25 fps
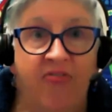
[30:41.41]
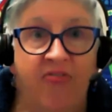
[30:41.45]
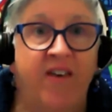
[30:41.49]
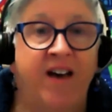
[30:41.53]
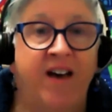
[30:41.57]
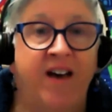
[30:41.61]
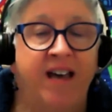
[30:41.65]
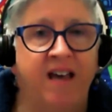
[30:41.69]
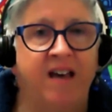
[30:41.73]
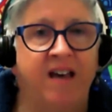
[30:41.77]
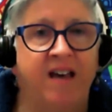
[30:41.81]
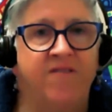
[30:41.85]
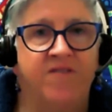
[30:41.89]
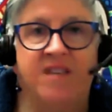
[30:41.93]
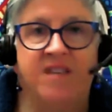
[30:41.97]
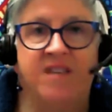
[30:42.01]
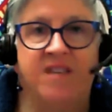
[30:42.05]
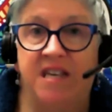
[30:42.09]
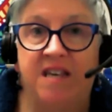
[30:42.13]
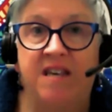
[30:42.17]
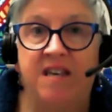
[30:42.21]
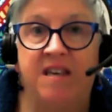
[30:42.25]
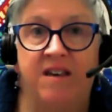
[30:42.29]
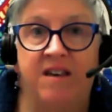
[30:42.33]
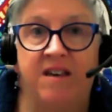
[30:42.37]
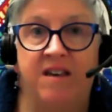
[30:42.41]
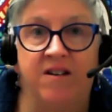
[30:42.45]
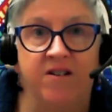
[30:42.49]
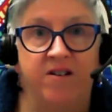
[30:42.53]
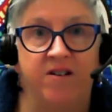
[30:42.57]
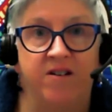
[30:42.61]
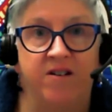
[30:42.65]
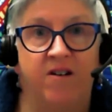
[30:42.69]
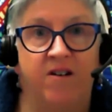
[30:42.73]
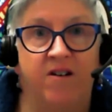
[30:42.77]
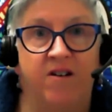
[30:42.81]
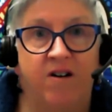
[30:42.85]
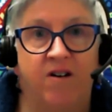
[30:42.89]
they have the
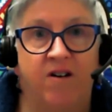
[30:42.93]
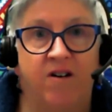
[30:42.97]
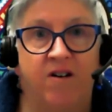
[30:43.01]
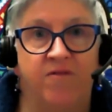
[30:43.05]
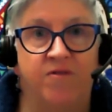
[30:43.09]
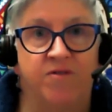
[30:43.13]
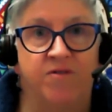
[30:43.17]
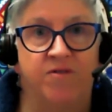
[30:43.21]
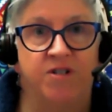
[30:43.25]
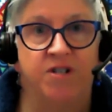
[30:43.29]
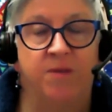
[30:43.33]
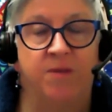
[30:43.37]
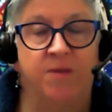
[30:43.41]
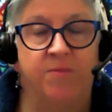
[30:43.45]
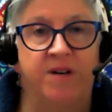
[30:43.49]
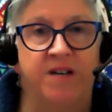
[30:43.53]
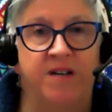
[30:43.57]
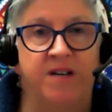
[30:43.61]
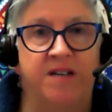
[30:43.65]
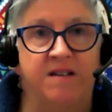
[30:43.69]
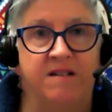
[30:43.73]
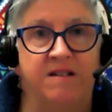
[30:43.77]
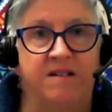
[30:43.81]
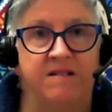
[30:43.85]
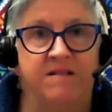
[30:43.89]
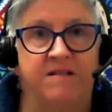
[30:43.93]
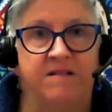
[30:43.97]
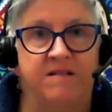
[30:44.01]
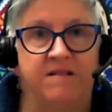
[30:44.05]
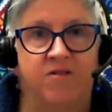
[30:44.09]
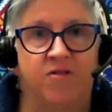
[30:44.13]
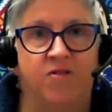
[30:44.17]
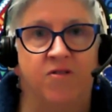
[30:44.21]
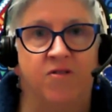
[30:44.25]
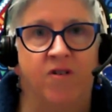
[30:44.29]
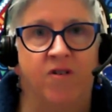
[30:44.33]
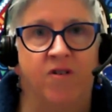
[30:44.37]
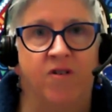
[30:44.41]
ear of your GPs,
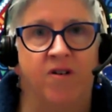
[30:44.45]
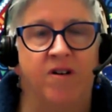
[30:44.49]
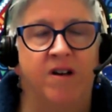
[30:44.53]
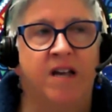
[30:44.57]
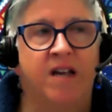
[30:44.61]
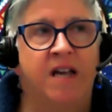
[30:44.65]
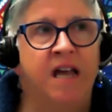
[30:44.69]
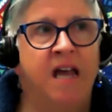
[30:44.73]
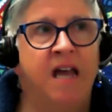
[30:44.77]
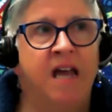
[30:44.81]
you know.